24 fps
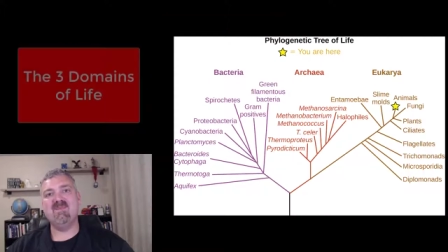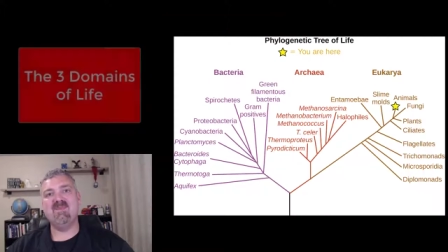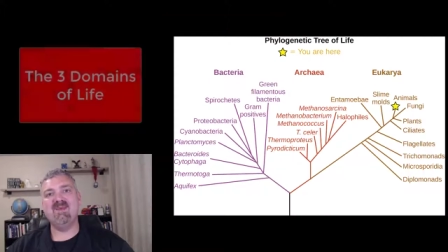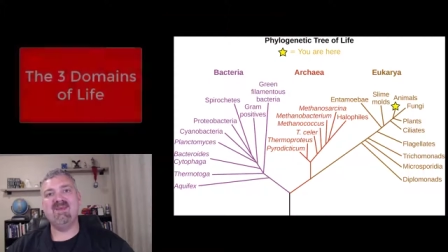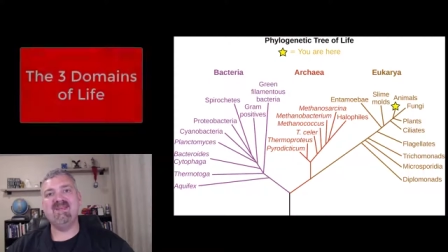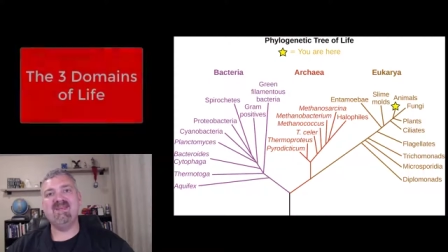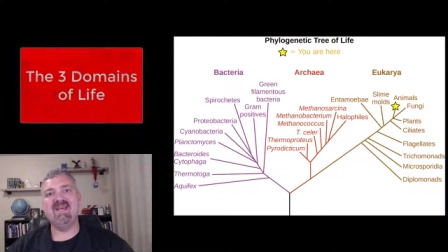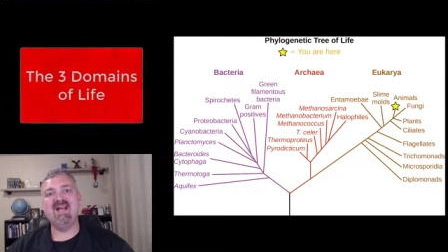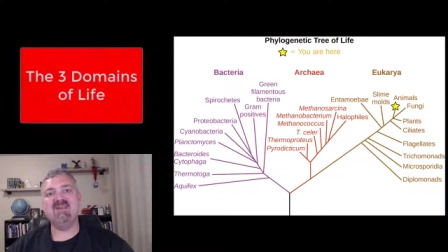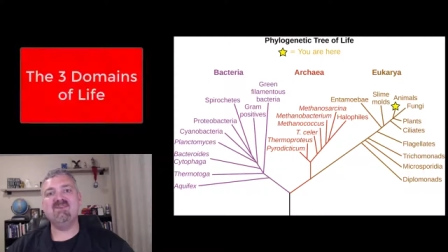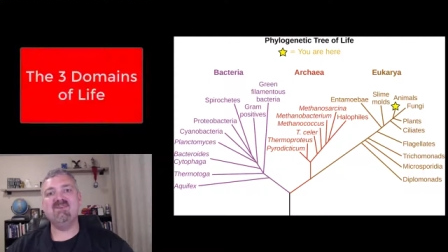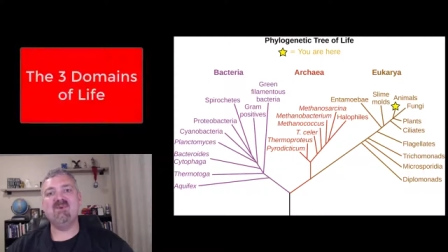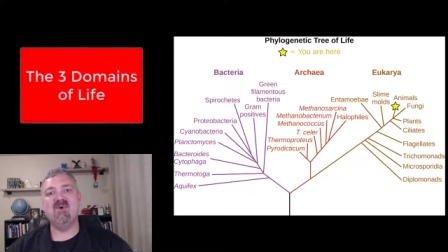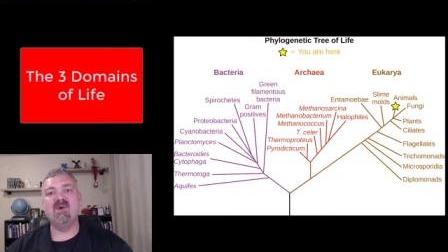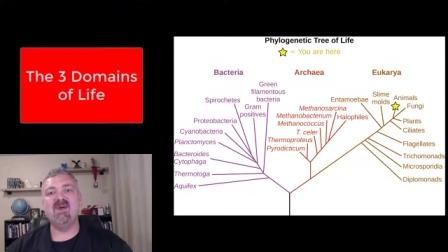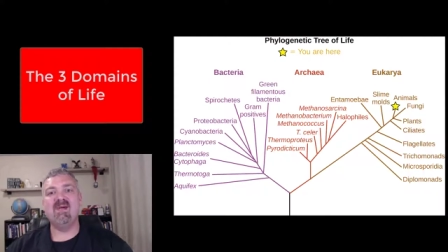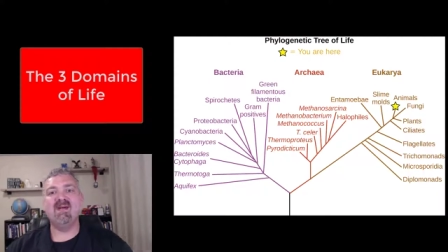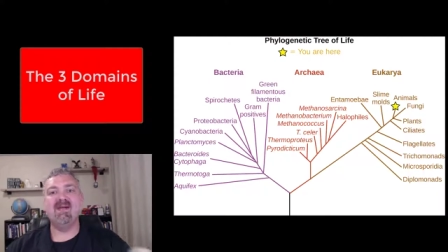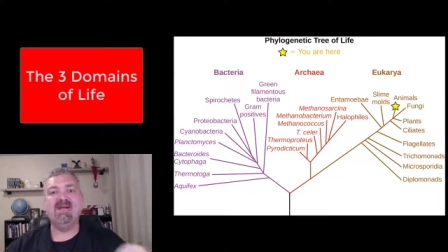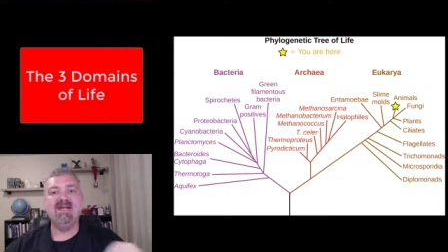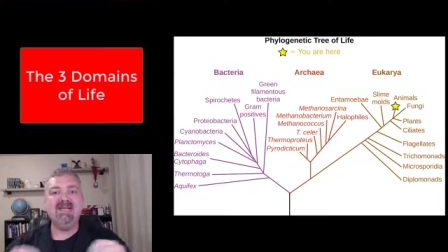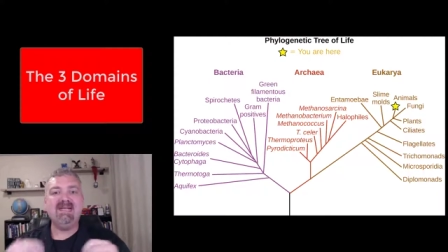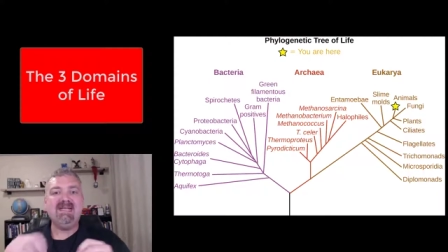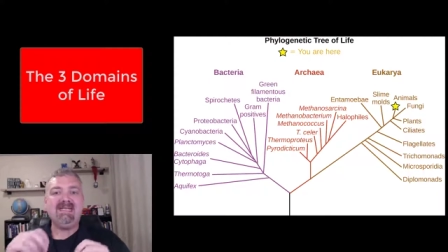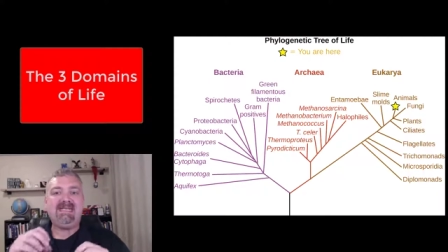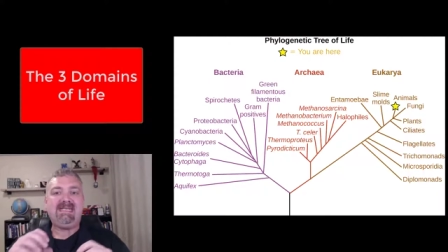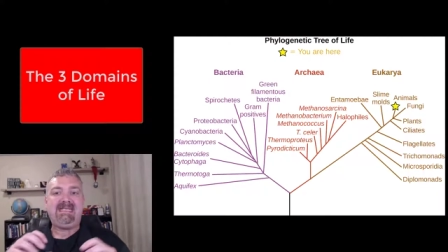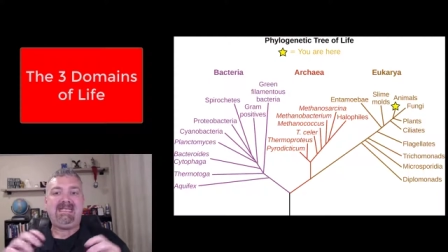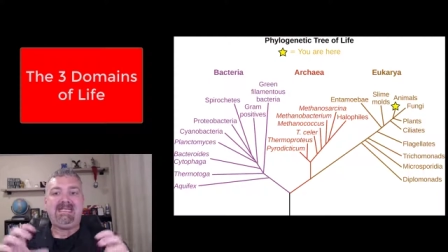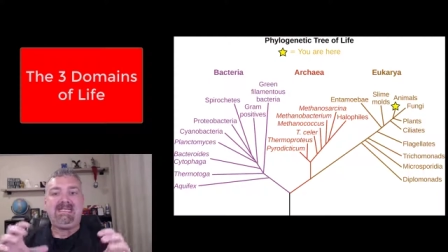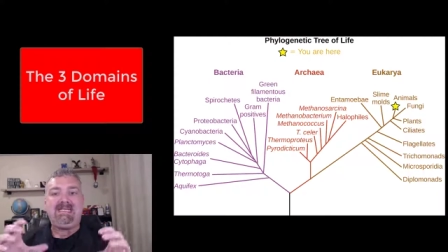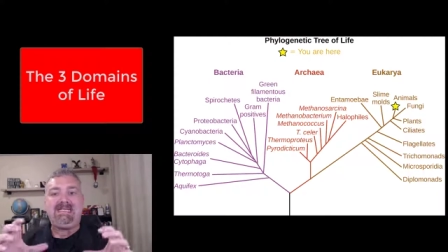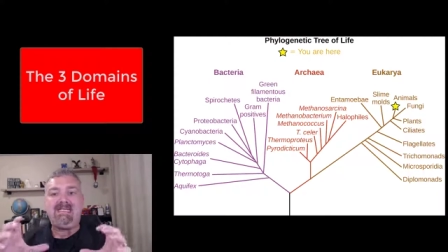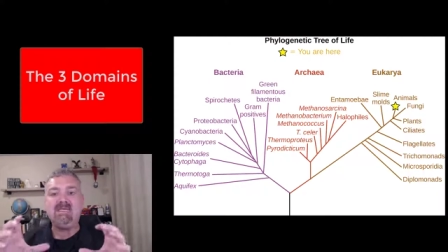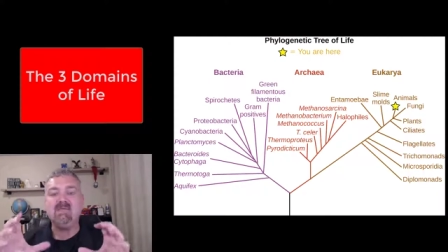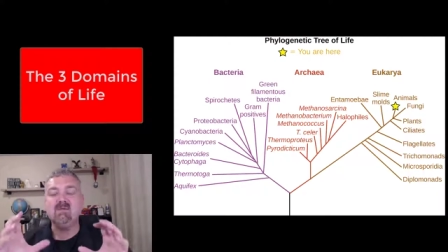everybody, Dr. O here.
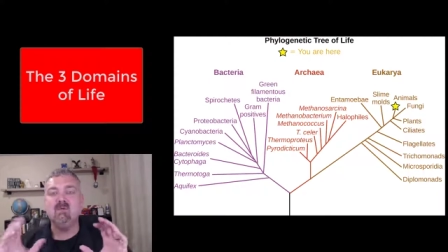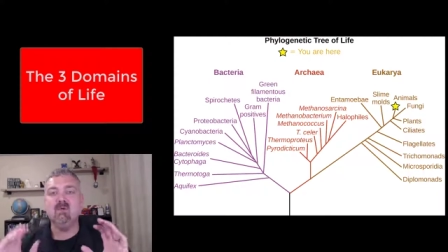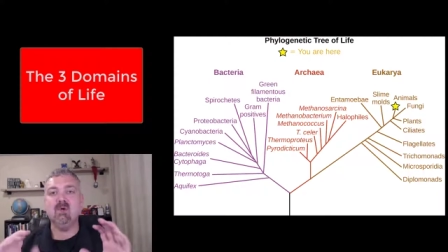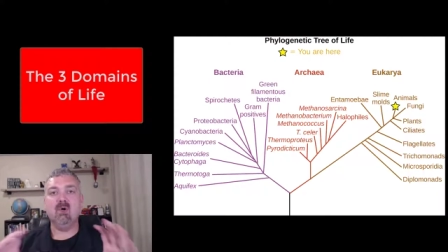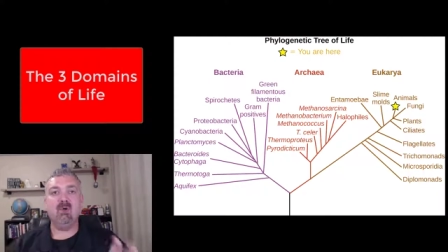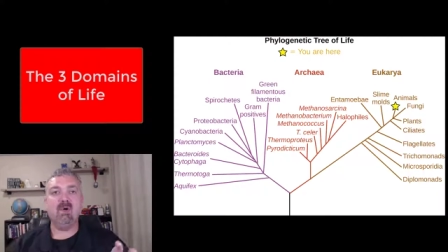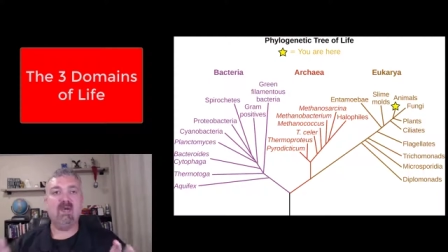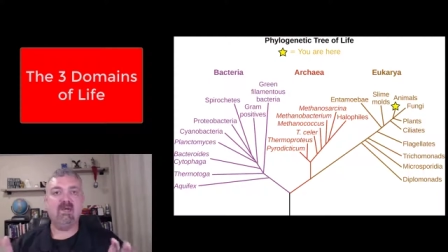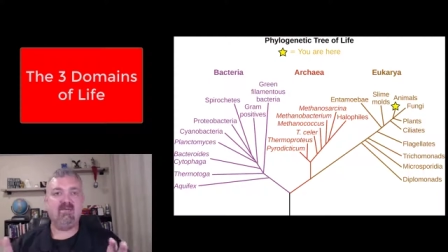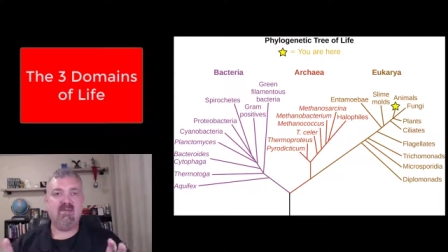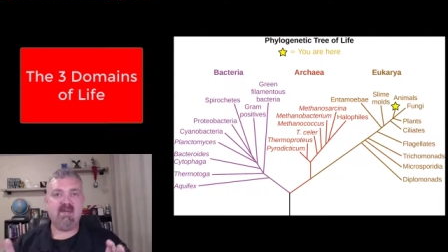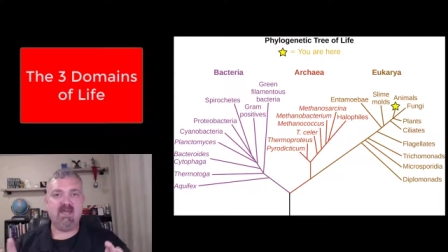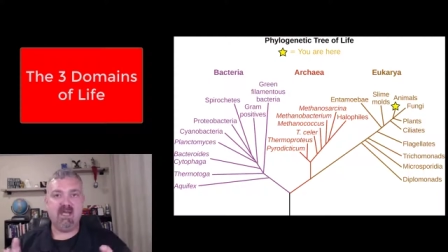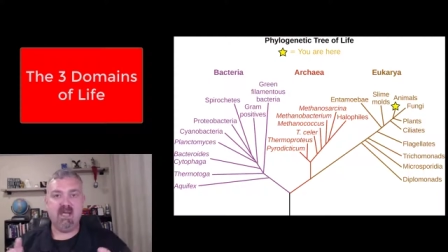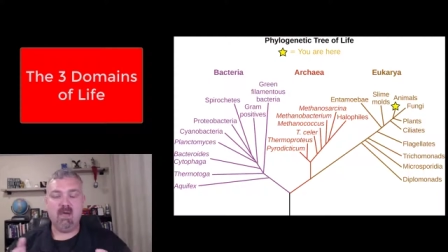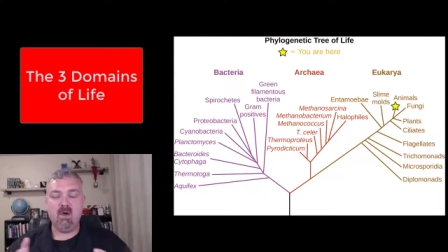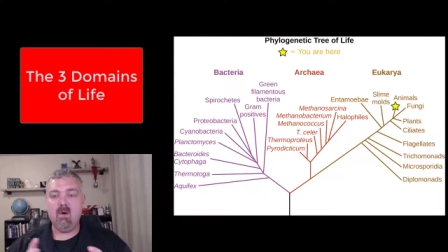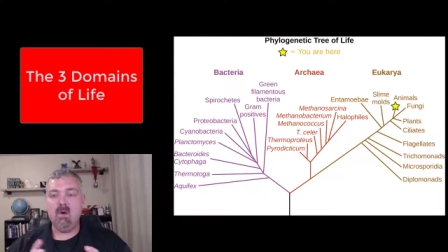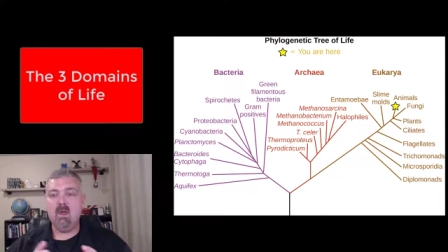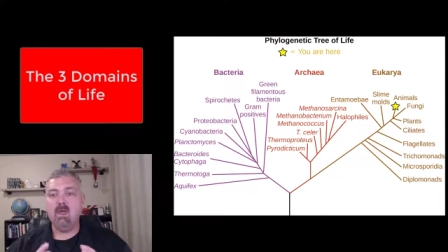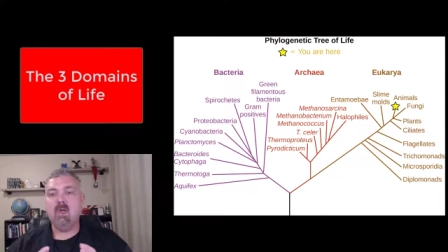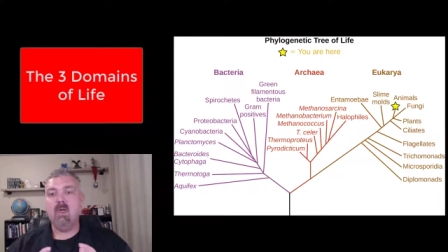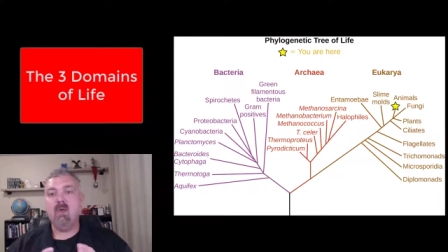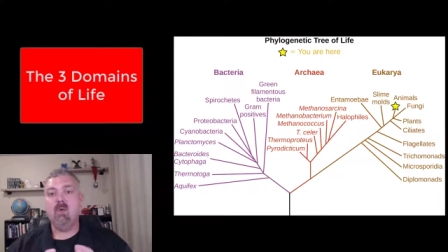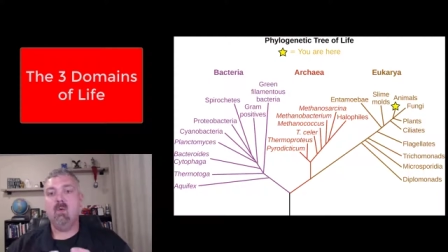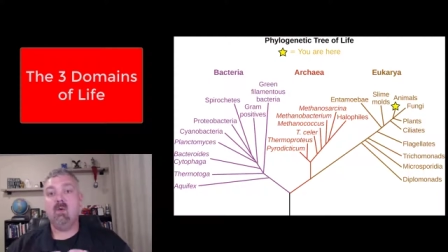Real quick video.